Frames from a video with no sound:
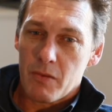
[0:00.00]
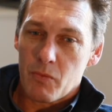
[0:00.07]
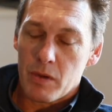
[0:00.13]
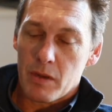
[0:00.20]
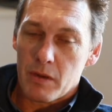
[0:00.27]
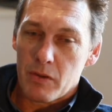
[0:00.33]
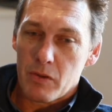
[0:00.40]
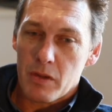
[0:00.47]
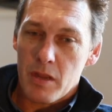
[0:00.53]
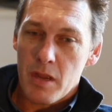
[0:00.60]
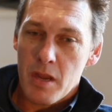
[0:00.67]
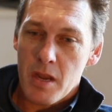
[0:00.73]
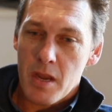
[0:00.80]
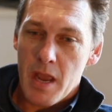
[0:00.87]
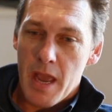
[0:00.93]
were
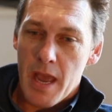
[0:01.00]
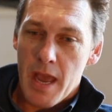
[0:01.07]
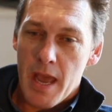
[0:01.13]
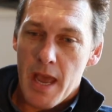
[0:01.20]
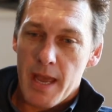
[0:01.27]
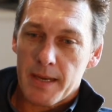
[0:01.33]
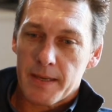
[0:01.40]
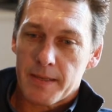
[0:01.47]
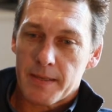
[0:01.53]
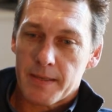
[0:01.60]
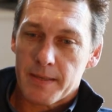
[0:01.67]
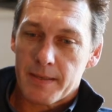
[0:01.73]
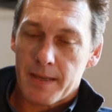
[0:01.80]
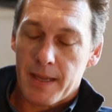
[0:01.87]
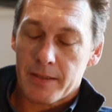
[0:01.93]
looking at,
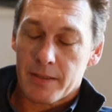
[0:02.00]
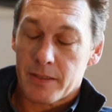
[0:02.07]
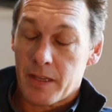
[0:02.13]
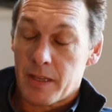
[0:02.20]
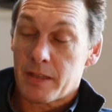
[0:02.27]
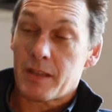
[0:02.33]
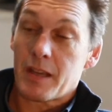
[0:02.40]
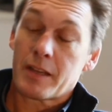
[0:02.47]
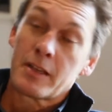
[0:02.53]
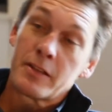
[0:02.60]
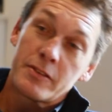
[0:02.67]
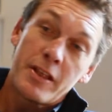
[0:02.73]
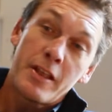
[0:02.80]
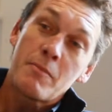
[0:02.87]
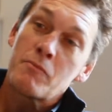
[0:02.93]
as I said, a
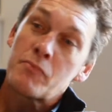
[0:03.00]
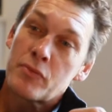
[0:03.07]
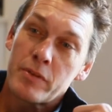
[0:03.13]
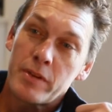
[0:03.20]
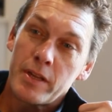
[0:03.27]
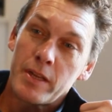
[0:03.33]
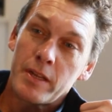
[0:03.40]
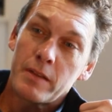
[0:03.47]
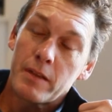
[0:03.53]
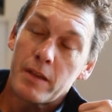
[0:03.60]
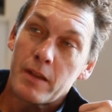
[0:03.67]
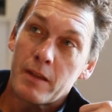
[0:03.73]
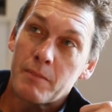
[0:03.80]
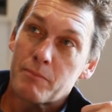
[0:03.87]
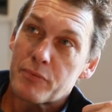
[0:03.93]
contemporary
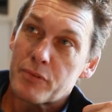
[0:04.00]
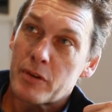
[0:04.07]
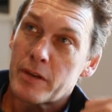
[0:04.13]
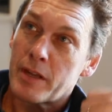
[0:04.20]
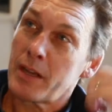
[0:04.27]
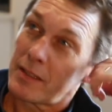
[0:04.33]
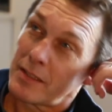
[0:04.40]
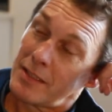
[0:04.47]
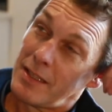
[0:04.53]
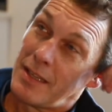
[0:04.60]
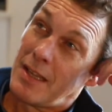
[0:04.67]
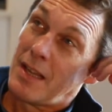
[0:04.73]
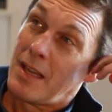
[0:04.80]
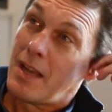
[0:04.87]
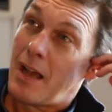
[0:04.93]
product,
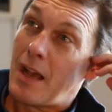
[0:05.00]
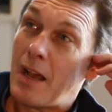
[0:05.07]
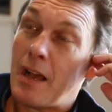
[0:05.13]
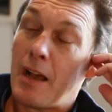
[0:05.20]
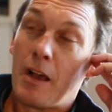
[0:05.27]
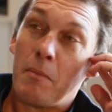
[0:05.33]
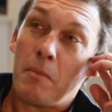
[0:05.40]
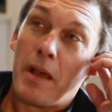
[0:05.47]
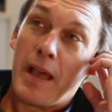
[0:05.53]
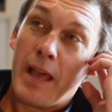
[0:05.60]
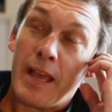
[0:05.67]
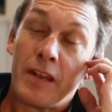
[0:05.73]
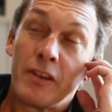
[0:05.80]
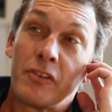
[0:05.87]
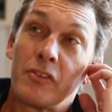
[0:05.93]

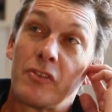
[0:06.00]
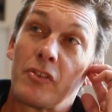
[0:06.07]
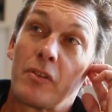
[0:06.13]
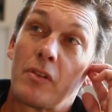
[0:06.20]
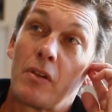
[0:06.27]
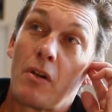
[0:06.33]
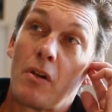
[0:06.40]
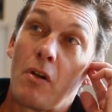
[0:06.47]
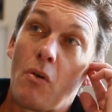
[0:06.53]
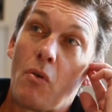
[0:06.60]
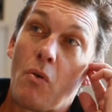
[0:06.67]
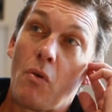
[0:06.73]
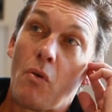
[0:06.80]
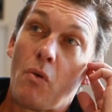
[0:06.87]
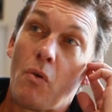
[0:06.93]
and
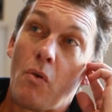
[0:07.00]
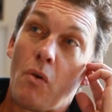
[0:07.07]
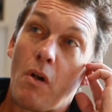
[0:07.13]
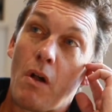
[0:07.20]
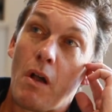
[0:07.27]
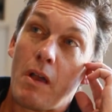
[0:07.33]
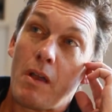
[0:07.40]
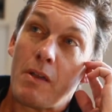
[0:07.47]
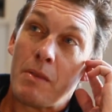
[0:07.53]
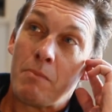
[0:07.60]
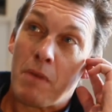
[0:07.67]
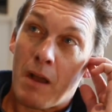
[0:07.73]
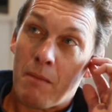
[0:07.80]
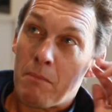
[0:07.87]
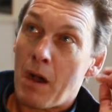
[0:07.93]
in
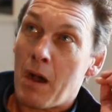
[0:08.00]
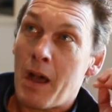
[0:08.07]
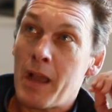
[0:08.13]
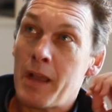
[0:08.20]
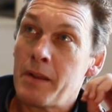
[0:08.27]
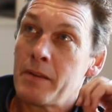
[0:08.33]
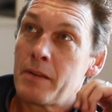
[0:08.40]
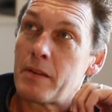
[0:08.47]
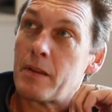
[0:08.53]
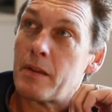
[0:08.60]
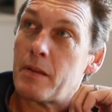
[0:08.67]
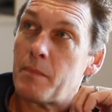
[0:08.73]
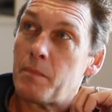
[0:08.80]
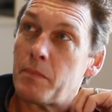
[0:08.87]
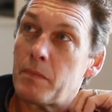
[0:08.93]
my mind
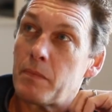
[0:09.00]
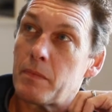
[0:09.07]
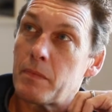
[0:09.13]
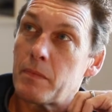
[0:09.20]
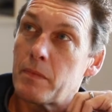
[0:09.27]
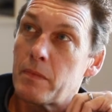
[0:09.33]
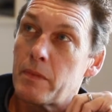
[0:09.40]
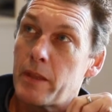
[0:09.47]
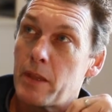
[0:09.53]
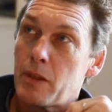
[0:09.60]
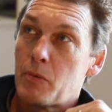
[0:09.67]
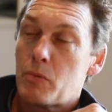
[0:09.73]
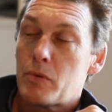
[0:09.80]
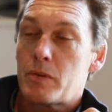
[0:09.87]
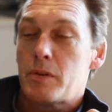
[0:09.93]

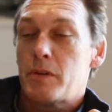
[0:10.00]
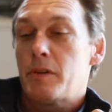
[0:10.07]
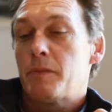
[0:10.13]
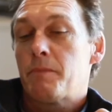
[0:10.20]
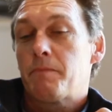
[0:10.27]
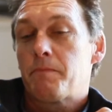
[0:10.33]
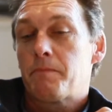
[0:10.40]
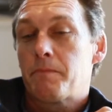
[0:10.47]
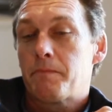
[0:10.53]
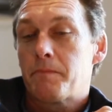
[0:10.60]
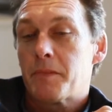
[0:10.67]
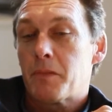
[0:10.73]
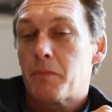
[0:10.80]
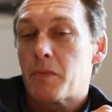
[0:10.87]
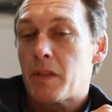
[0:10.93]
there were
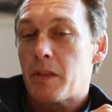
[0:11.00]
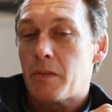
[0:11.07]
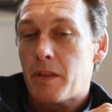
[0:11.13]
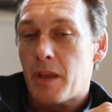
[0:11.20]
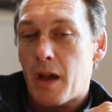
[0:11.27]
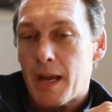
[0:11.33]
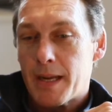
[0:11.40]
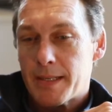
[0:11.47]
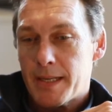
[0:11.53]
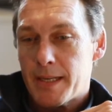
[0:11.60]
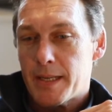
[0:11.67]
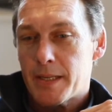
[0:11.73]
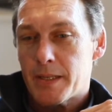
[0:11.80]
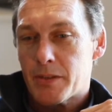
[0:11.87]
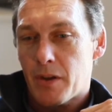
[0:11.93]
the
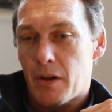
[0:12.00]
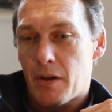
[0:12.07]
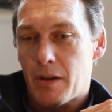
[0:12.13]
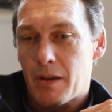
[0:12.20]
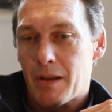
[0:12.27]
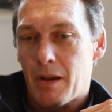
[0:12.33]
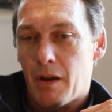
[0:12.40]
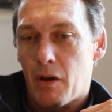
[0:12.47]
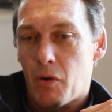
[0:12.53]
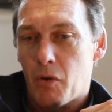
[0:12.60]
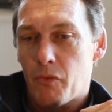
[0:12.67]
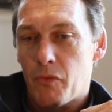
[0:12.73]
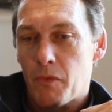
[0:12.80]
ideas of